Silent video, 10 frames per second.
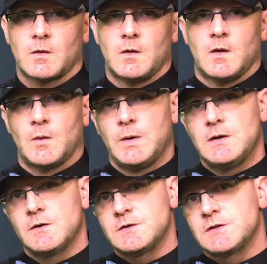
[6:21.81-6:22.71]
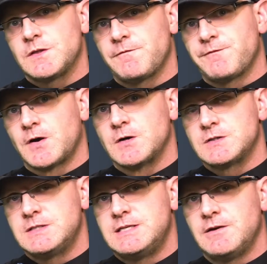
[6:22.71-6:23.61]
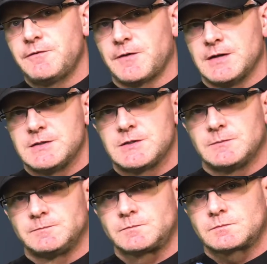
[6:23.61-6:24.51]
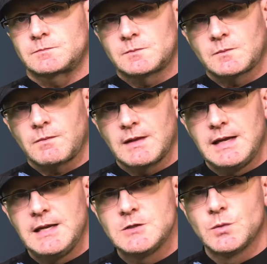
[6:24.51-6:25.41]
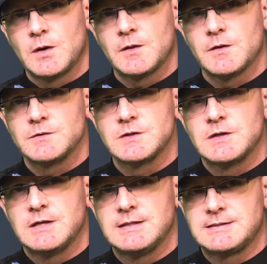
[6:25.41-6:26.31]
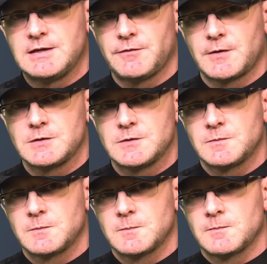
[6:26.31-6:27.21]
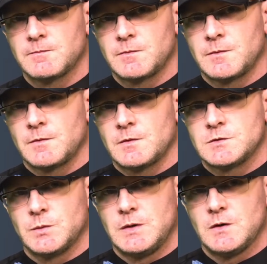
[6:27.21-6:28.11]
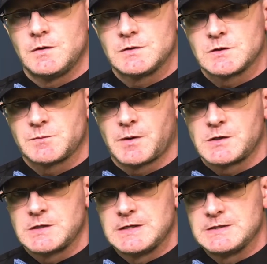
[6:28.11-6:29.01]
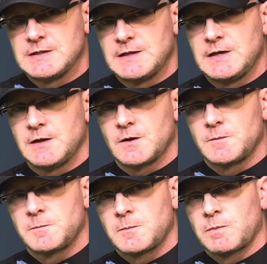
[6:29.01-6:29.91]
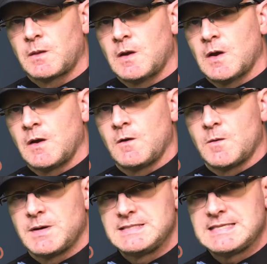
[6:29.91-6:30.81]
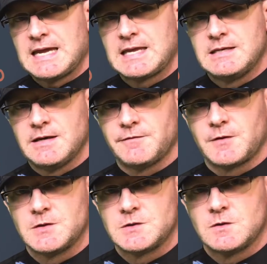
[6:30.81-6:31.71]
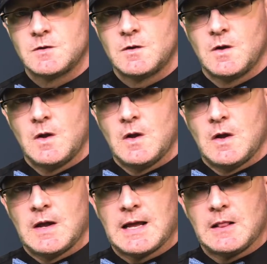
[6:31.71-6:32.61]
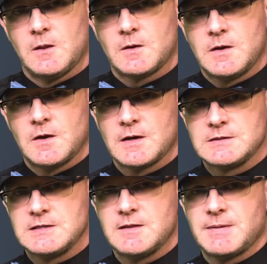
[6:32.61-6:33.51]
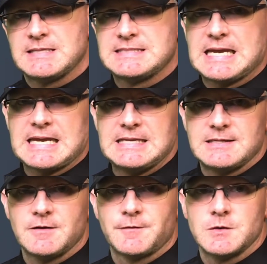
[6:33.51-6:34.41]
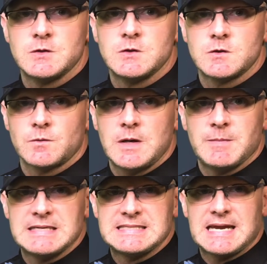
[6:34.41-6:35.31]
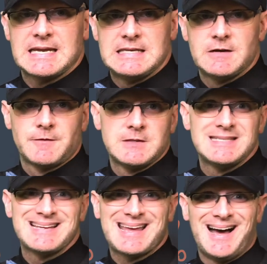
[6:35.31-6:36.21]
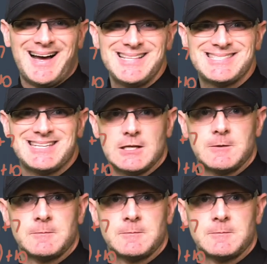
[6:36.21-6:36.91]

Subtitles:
And we notice that the first difference in each one of those is different. So we know this expression isn't linear. I go to my second difference and I look here and I see that my second difference is 3. My second difference is a constant.